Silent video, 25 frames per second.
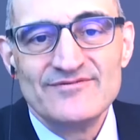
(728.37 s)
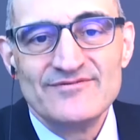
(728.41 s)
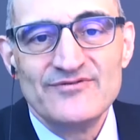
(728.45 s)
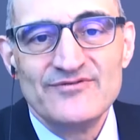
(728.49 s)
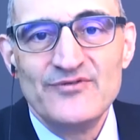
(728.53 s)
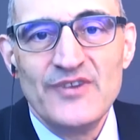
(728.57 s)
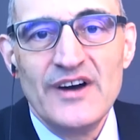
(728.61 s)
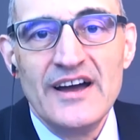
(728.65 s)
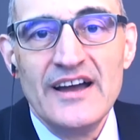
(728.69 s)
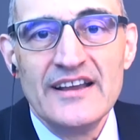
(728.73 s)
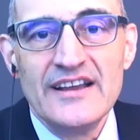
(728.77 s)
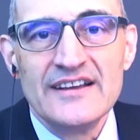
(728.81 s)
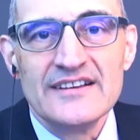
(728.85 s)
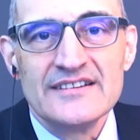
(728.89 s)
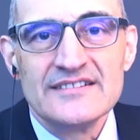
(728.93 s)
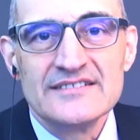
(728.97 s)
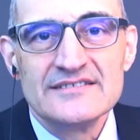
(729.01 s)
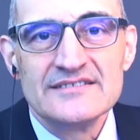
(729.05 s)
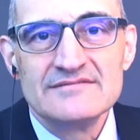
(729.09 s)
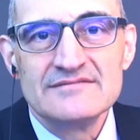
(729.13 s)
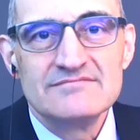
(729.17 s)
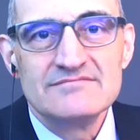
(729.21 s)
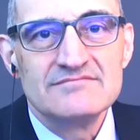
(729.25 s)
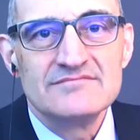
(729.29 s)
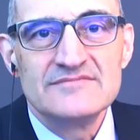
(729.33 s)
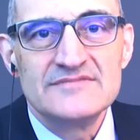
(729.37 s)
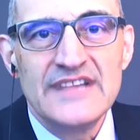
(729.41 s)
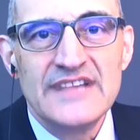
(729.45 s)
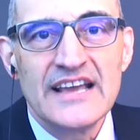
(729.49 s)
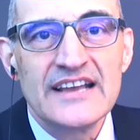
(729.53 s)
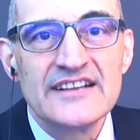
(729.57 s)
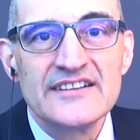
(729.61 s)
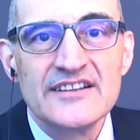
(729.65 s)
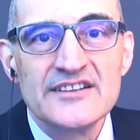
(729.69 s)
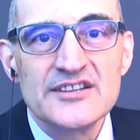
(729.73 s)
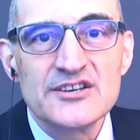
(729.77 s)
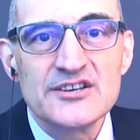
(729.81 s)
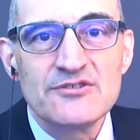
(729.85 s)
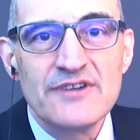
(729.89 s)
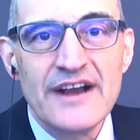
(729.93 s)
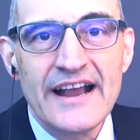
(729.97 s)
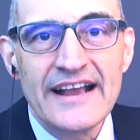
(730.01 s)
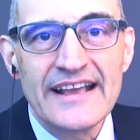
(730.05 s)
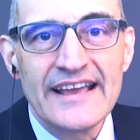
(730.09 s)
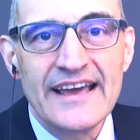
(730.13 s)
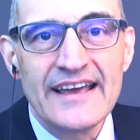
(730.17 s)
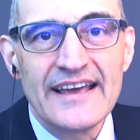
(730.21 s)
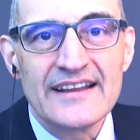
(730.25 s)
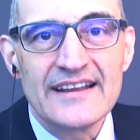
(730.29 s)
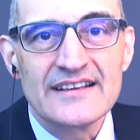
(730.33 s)
Fine. Take another
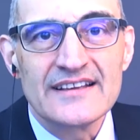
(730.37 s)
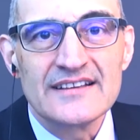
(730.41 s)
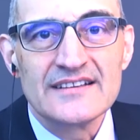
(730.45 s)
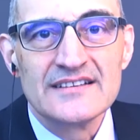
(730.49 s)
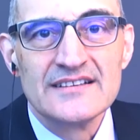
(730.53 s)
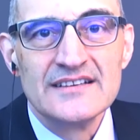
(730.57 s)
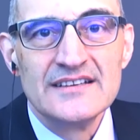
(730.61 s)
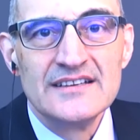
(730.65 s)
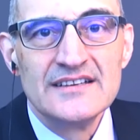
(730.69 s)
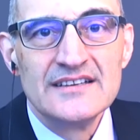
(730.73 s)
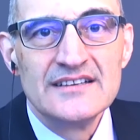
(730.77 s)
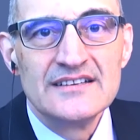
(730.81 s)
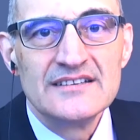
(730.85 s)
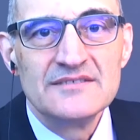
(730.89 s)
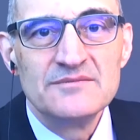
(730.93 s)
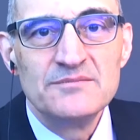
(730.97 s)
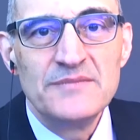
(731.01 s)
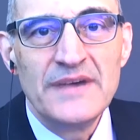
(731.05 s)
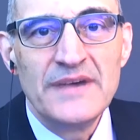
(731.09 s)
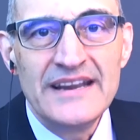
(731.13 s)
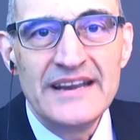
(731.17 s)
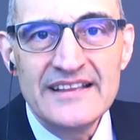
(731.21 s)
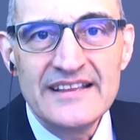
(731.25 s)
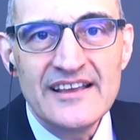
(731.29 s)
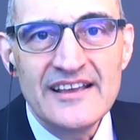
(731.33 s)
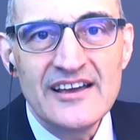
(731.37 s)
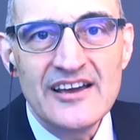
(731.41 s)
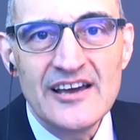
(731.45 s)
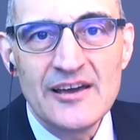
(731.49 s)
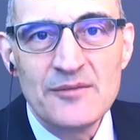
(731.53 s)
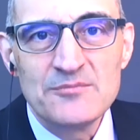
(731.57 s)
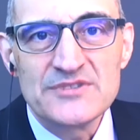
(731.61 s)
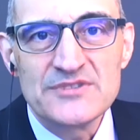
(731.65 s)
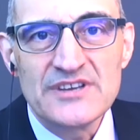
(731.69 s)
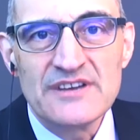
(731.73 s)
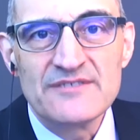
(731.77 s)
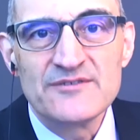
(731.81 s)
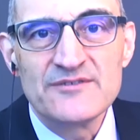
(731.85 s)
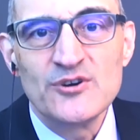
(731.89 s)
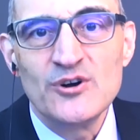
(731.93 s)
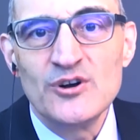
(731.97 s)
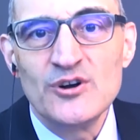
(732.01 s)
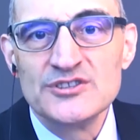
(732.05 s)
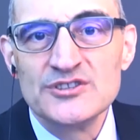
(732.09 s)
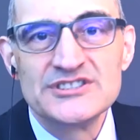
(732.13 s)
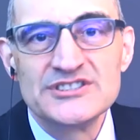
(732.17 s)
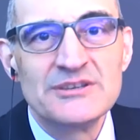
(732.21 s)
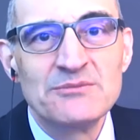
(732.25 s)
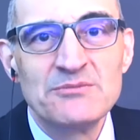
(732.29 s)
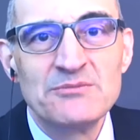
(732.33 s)
crack at it. Many times I've
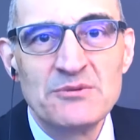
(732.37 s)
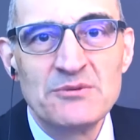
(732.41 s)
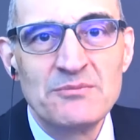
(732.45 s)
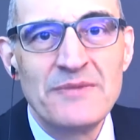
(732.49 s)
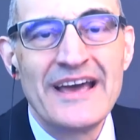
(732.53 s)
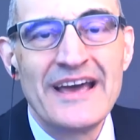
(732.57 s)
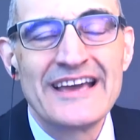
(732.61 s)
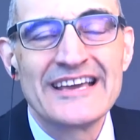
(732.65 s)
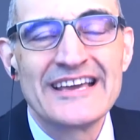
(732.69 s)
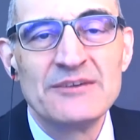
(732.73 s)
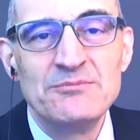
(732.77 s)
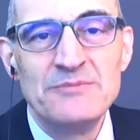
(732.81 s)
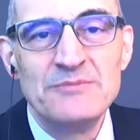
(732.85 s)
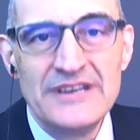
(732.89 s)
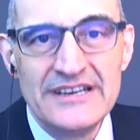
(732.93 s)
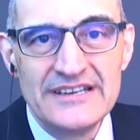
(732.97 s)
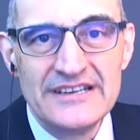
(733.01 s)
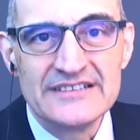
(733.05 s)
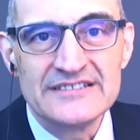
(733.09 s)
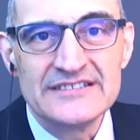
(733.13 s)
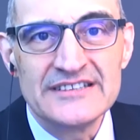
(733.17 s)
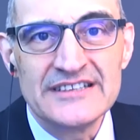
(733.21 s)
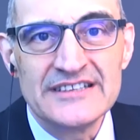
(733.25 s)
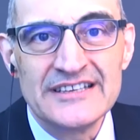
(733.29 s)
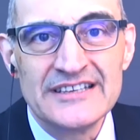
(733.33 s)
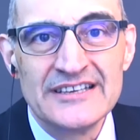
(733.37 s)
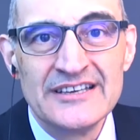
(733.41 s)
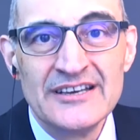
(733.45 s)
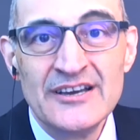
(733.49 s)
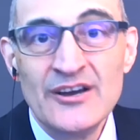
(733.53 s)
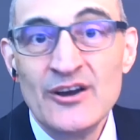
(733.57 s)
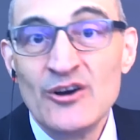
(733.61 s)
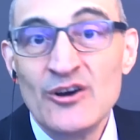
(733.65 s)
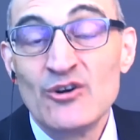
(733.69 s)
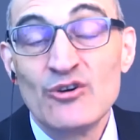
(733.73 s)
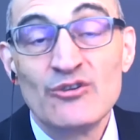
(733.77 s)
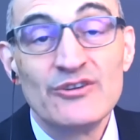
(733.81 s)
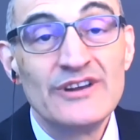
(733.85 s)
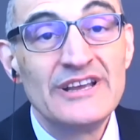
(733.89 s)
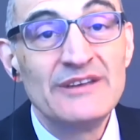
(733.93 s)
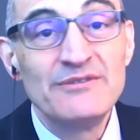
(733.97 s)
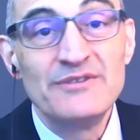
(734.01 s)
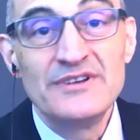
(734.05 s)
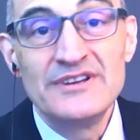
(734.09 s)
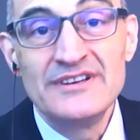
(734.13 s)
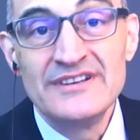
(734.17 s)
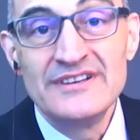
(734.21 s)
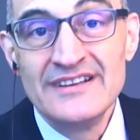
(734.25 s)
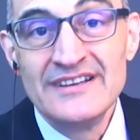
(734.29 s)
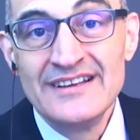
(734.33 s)
called someone back immediately, or
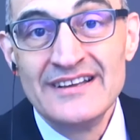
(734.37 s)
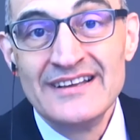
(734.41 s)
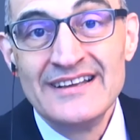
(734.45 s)
even